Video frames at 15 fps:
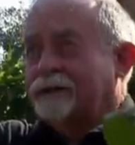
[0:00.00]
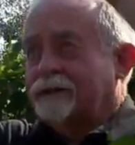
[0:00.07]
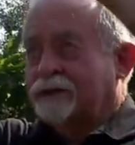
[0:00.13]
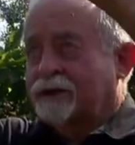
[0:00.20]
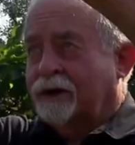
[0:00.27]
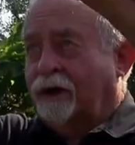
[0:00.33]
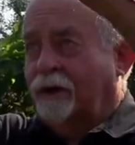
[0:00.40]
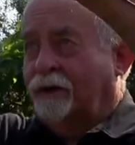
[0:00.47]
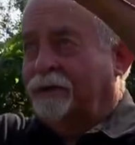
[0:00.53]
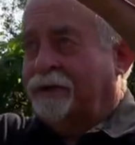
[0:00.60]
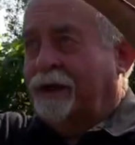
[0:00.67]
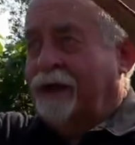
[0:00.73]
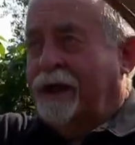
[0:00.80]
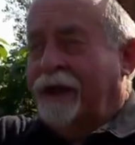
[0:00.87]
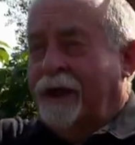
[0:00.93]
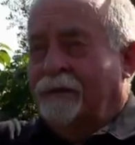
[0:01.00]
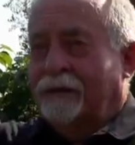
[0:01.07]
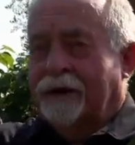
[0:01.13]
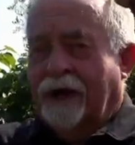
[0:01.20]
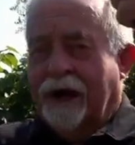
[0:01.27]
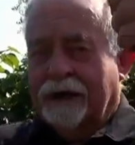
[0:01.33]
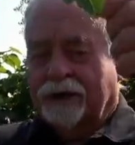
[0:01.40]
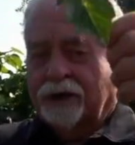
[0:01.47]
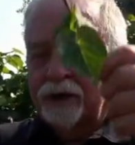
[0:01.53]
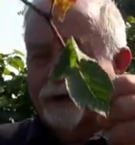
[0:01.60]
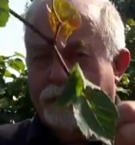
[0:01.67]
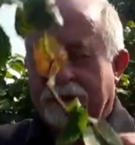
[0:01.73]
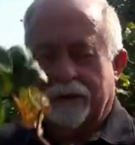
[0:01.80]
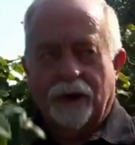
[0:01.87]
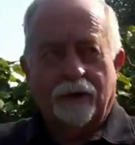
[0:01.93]
year's growth. We're not
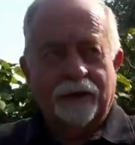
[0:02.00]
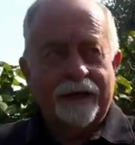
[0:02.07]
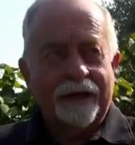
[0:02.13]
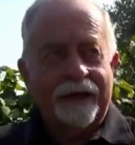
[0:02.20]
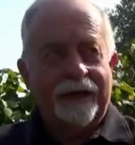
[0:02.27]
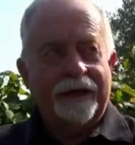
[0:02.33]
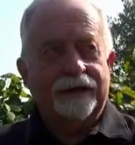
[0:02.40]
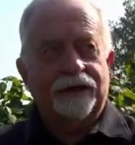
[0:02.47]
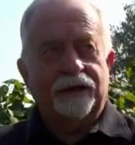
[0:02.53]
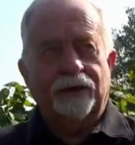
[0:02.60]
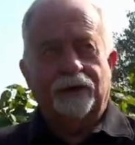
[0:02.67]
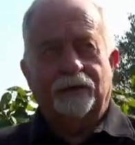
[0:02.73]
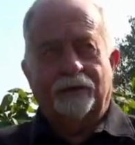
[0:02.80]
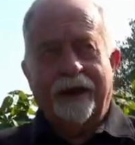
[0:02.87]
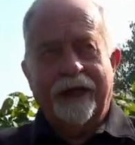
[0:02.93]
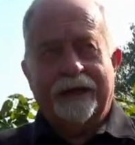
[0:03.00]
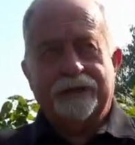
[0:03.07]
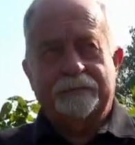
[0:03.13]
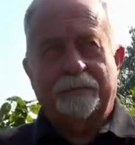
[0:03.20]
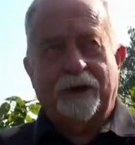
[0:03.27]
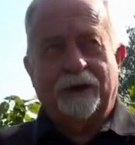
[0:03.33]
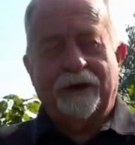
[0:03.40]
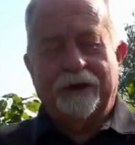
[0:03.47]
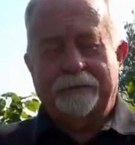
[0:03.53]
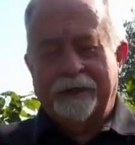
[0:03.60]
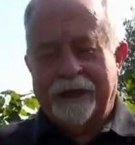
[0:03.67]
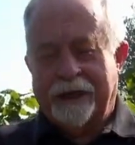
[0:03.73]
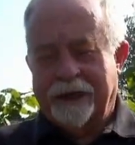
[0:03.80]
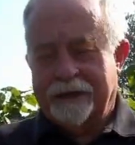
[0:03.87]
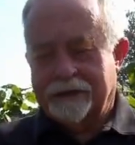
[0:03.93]
to totally into rest period
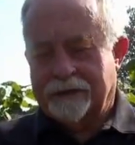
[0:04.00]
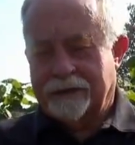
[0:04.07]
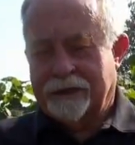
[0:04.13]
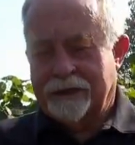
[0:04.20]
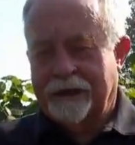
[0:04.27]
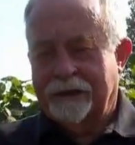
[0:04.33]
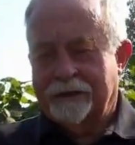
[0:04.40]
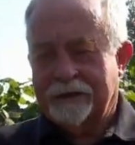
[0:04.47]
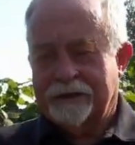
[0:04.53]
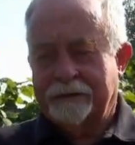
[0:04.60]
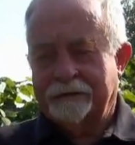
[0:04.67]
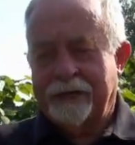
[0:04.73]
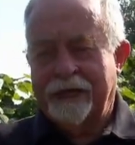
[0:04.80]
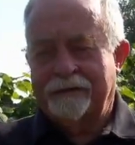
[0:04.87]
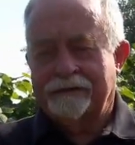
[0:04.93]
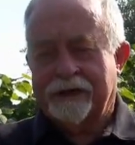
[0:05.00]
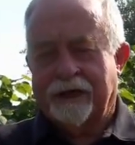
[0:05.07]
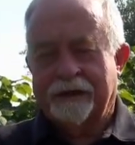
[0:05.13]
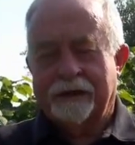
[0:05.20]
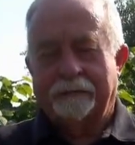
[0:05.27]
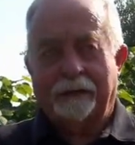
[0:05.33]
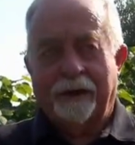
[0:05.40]
because there's still some leaves on the